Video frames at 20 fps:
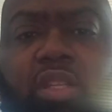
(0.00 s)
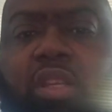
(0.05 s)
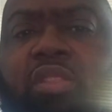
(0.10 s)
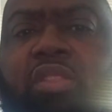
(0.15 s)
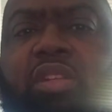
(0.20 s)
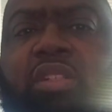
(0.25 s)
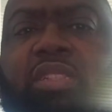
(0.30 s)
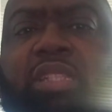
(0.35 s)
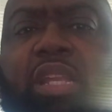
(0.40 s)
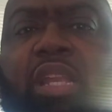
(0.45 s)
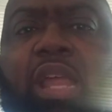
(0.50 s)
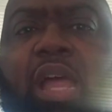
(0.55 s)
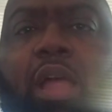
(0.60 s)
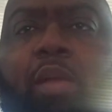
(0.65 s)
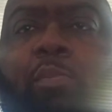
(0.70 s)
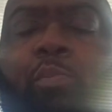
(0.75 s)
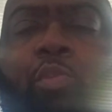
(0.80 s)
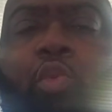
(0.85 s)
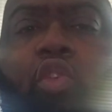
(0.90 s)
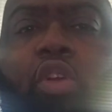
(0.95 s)
There's a
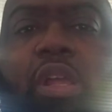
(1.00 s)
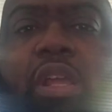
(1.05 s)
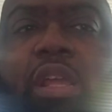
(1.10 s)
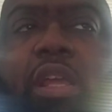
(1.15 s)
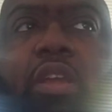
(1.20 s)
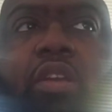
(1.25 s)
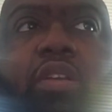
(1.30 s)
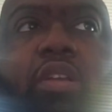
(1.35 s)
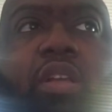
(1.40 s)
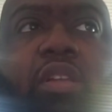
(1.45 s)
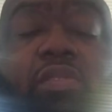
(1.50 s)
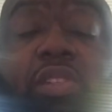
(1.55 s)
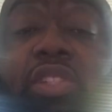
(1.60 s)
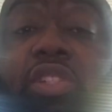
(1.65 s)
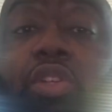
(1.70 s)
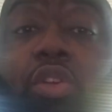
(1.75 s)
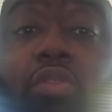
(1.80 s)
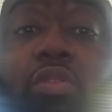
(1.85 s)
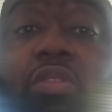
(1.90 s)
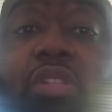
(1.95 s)
lot more air of
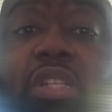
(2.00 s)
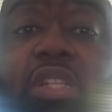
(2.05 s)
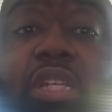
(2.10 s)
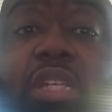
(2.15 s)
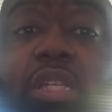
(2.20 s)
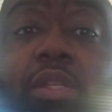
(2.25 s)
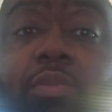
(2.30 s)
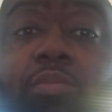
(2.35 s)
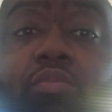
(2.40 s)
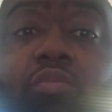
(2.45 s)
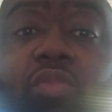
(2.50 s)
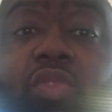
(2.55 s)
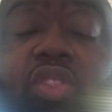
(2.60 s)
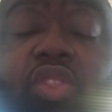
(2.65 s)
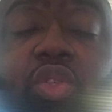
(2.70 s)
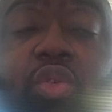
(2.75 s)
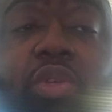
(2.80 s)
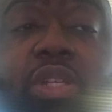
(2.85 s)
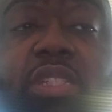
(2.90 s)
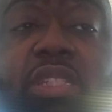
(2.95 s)
certainty
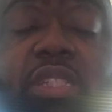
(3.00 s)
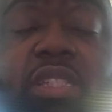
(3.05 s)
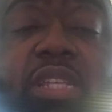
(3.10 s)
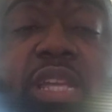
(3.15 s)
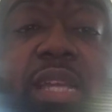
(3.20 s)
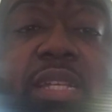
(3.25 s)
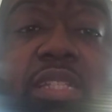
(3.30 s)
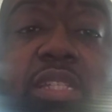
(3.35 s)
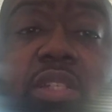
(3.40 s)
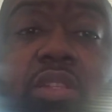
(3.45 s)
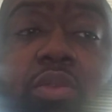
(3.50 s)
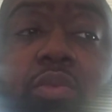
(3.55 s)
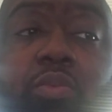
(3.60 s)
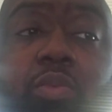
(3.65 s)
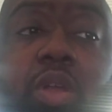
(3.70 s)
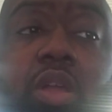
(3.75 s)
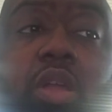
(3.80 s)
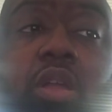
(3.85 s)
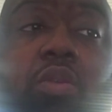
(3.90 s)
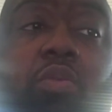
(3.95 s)
to his attacks at the
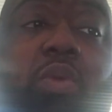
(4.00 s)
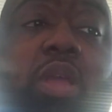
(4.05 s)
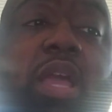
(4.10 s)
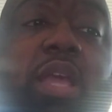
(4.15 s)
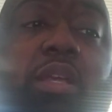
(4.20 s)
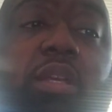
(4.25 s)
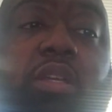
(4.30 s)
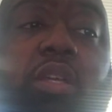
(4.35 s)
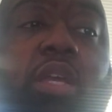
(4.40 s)
rack.